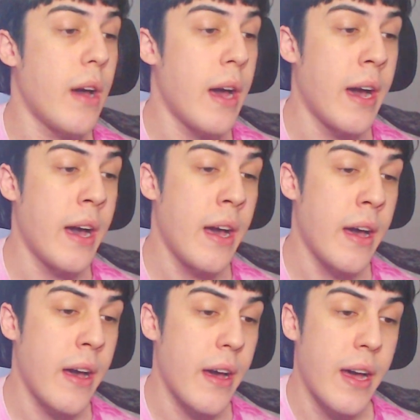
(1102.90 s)

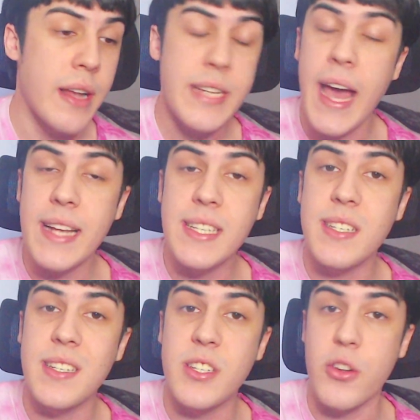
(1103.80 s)
uh
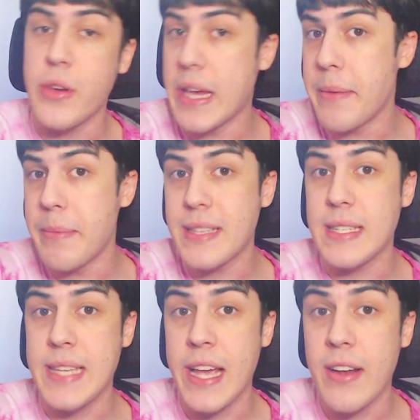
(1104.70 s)
attached to him
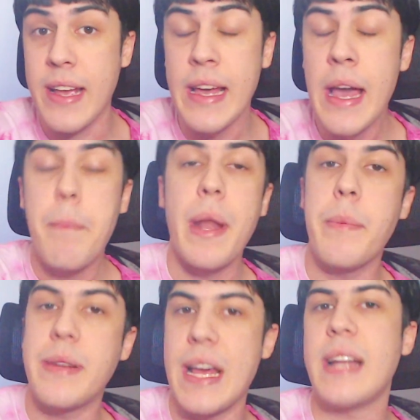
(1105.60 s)
necessarily, but
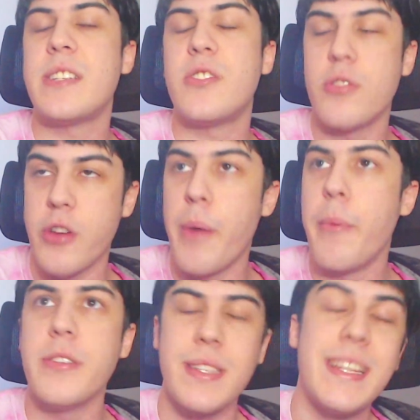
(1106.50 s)
I'm attached to
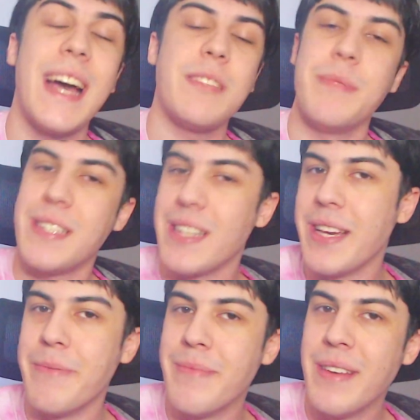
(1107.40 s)
Tomo's attachment to
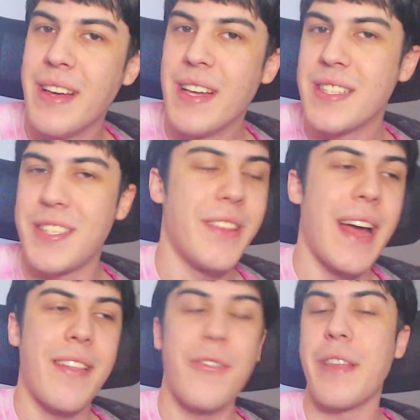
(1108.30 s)
him. So
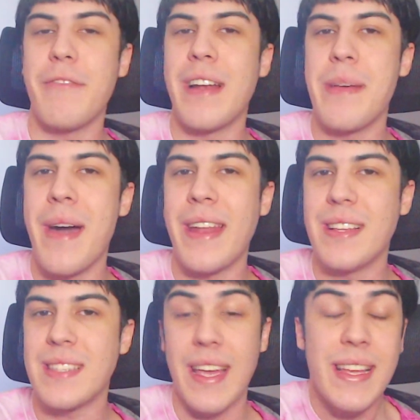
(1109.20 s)
that's all that really
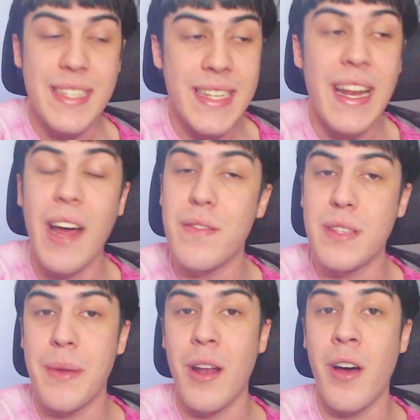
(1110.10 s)
matters. Like, she loves
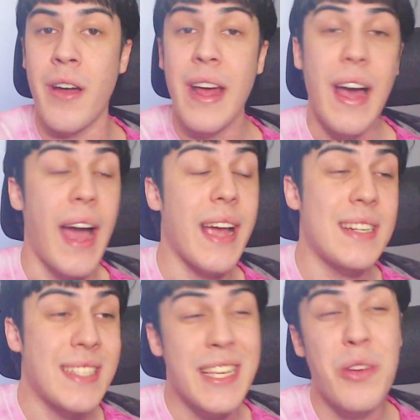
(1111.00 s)
him a lot. I
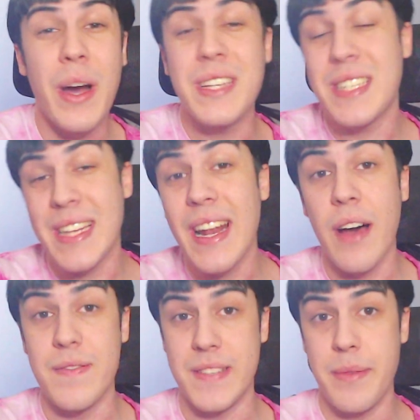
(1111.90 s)
can see why she
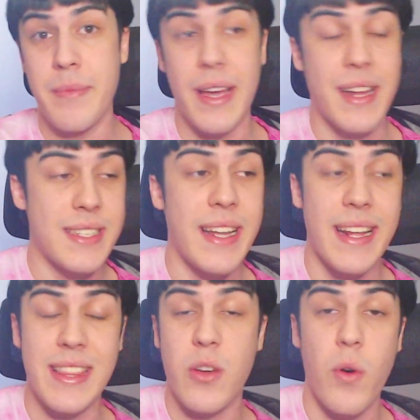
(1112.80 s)
loves him. I can see,
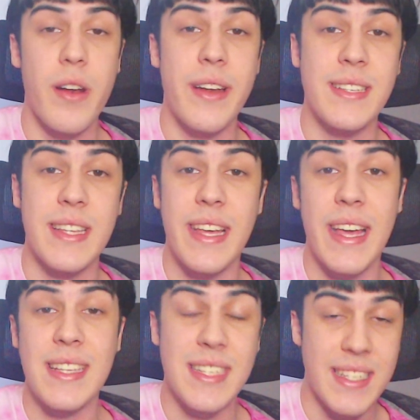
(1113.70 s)
like, the qualities that he
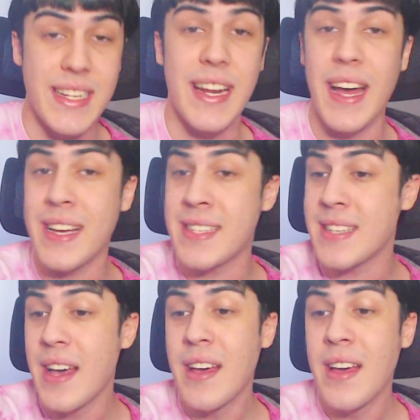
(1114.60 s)
has that she
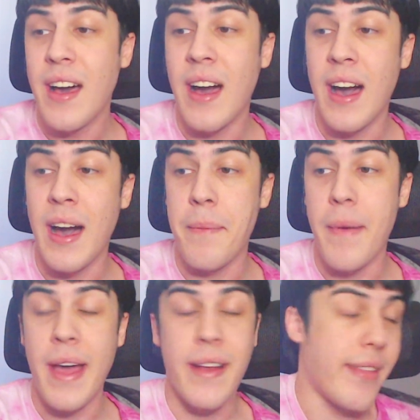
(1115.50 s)
likes.
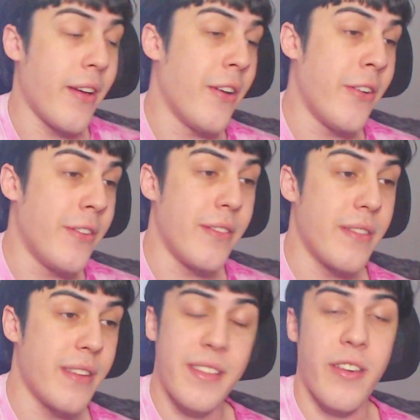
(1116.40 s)
Um and so
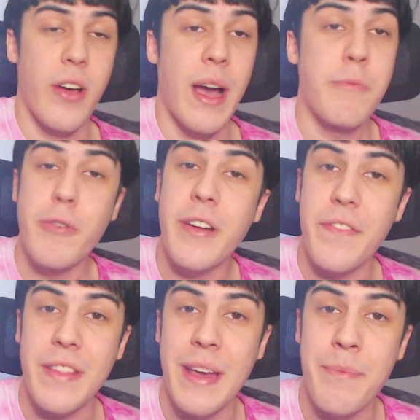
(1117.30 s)
so I'm
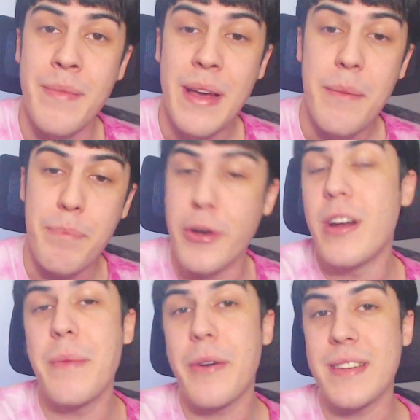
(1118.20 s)
rooting for them
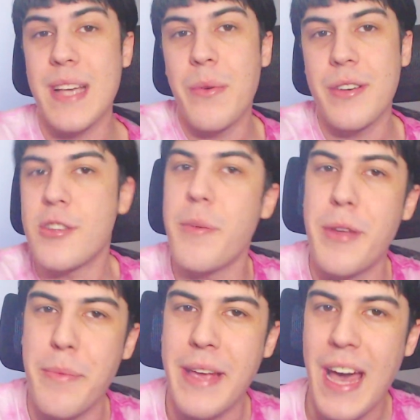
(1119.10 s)
purely because I want
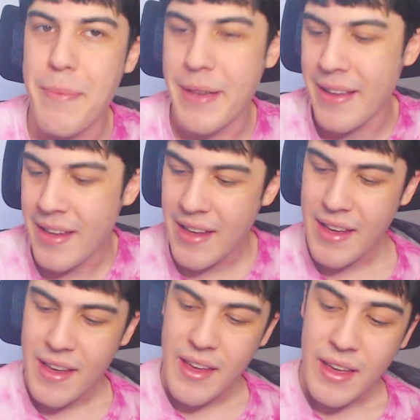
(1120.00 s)
Tomo to be happy.
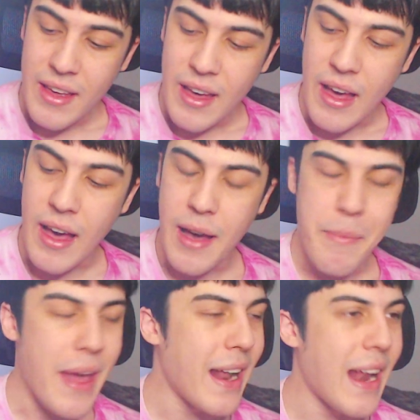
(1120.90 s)

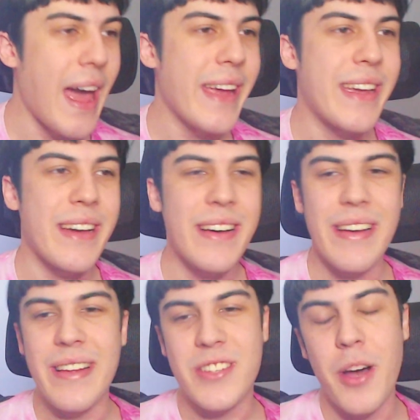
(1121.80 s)
Um and I like
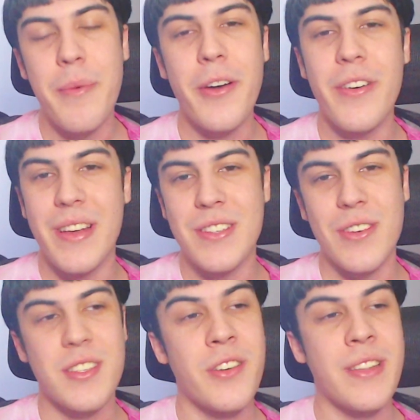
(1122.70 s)
Tomo is
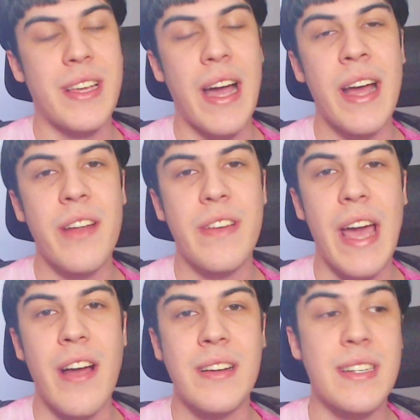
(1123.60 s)
also the kind of
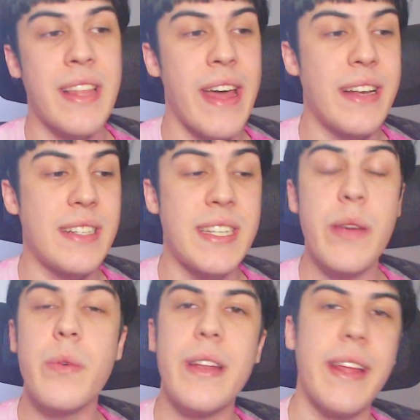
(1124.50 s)
character that
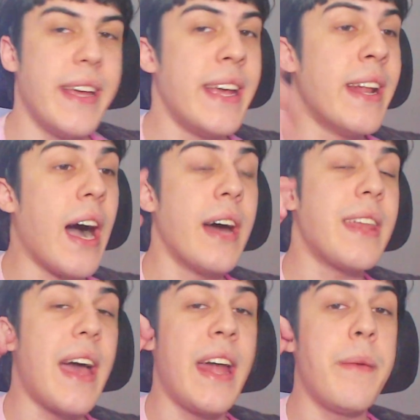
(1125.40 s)
she would, in
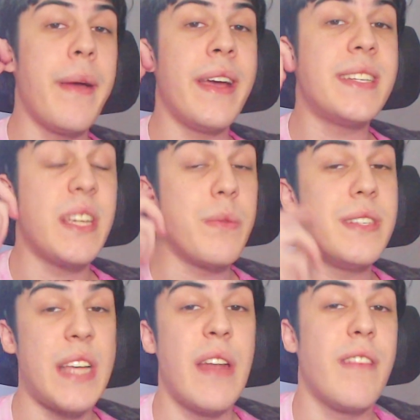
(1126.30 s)
other anime, she
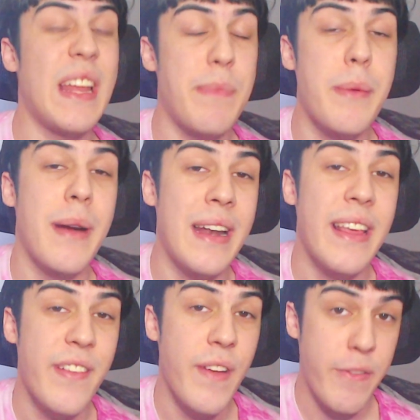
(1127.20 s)
would generally be my
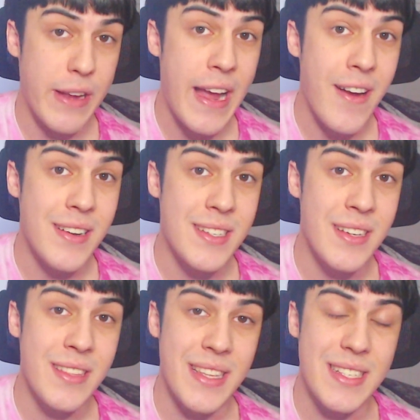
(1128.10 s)
least favorite
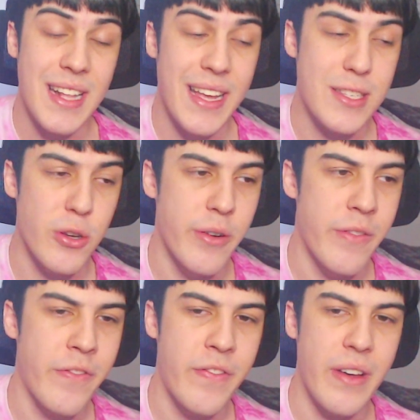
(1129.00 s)
character. This, like, sort
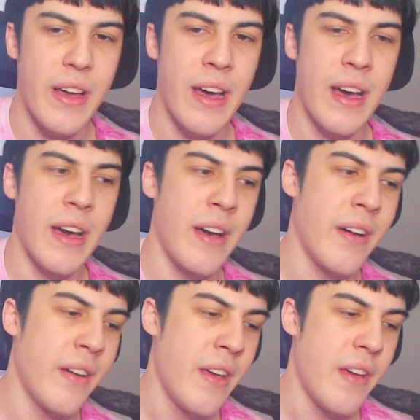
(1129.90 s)
of
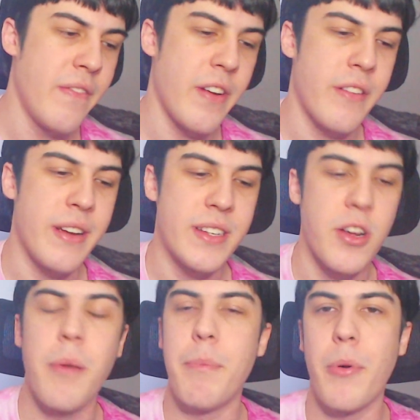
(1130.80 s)
uh, very
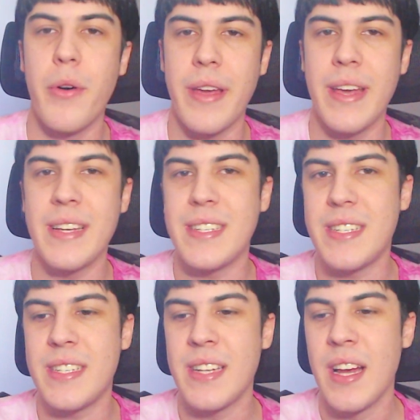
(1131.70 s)

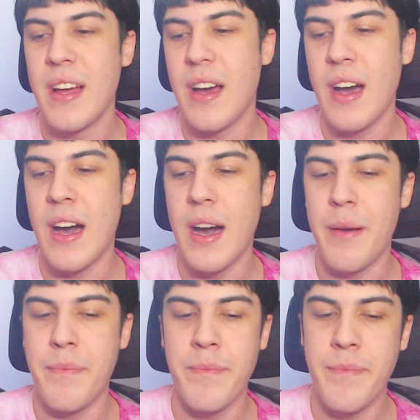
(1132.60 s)
tomboyish
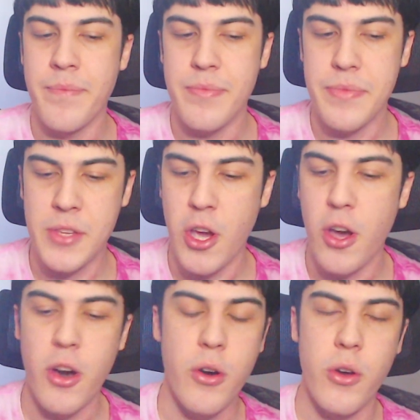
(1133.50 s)
um,
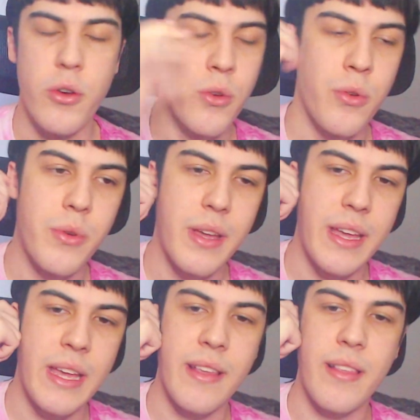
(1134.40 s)
girl who
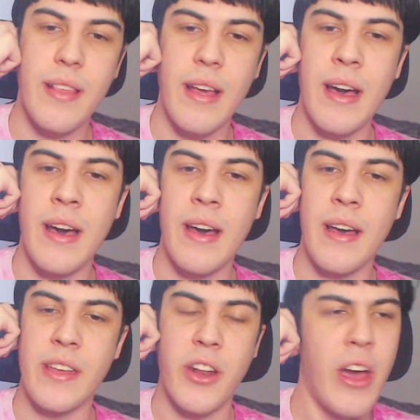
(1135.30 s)
is,
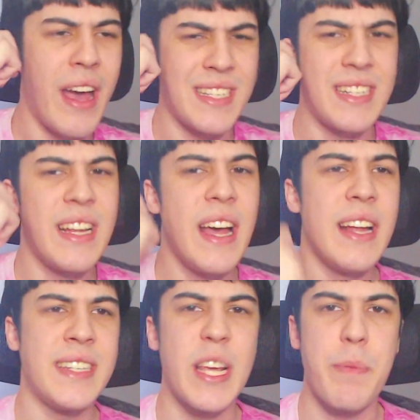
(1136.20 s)
uh, you know, has a
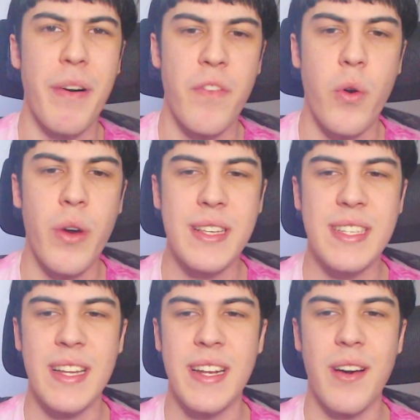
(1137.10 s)
deeper
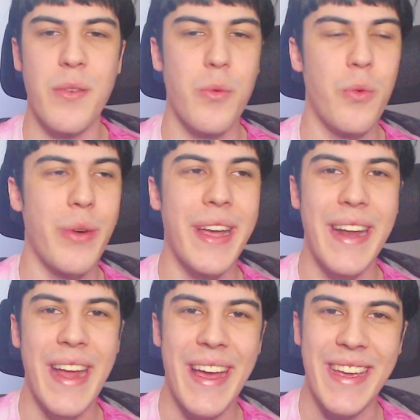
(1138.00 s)
voice and a
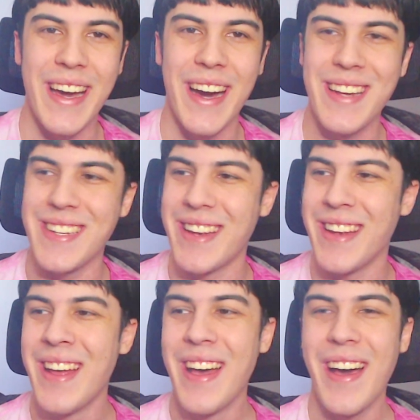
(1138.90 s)
weird haircut
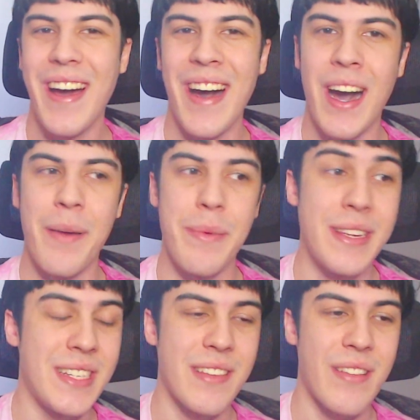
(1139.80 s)
and um,
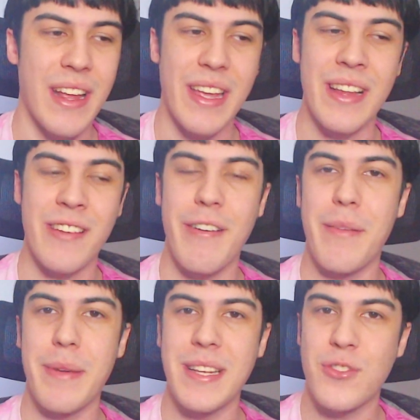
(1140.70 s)
is just, like,
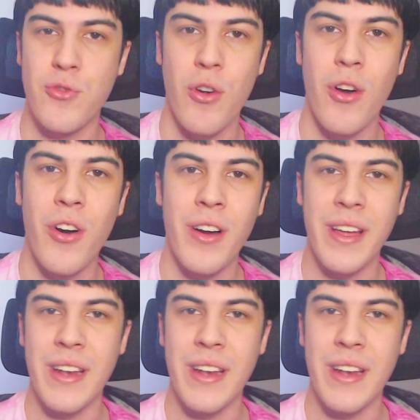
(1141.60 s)
incredibly strong